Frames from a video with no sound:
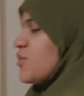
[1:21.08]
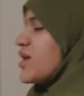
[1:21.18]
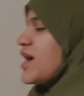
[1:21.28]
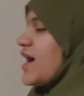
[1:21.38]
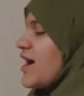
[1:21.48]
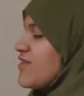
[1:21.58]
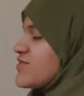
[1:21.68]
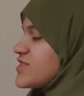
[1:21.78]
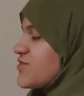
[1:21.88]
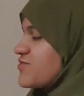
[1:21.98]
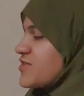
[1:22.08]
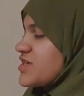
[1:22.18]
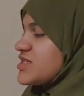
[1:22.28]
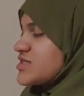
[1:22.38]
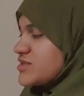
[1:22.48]
we have the
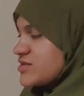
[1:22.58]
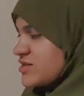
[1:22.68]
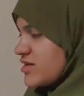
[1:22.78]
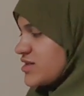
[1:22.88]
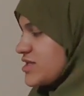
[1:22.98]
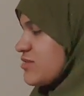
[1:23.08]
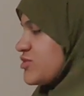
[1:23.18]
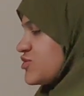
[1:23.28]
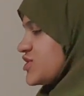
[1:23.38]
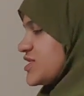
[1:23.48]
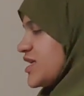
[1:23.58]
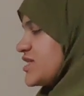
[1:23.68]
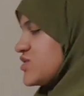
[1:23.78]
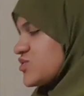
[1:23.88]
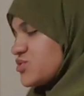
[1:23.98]
first example which
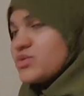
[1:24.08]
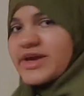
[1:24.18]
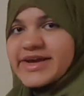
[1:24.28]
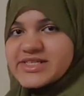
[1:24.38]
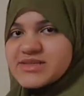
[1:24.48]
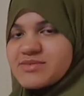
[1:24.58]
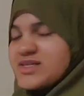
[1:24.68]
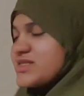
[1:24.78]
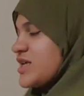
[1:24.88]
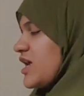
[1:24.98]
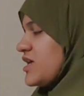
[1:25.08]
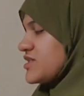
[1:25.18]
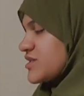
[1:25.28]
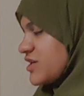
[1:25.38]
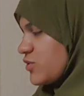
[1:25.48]
says 2x plus
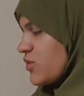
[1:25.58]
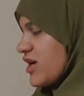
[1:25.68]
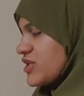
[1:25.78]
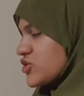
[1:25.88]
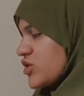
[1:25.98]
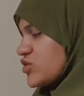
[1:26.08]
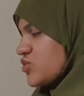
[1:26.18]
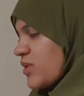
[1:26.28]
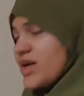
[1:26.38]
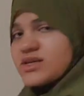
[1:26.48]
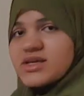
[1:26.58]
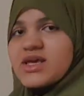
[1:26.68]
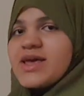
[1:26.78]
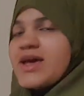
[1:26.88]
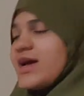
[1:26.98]
3y is equal to 1
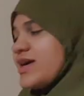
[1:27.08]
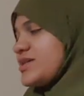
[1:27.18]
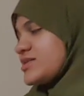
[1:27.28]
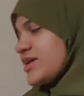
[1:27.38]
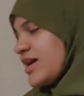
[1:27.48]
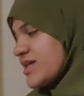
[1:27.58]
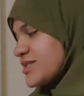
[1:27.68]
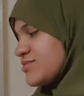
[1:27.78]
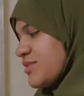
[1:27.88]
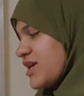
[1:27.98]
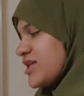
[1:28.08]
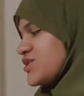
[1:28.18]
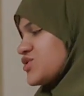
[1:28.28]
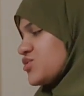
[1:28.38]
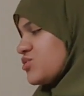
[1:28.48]
and x
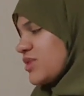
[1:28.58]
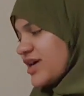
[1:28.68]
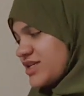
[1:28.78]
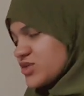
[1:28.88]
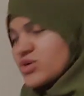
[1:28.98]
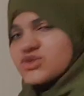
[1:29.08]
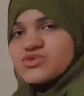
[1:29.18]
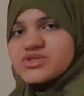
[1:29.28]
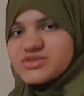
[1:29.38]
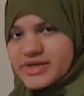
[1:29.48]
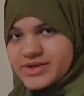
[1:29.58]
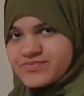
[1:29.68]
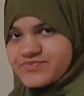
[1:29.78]
minus 2y is equal to 3.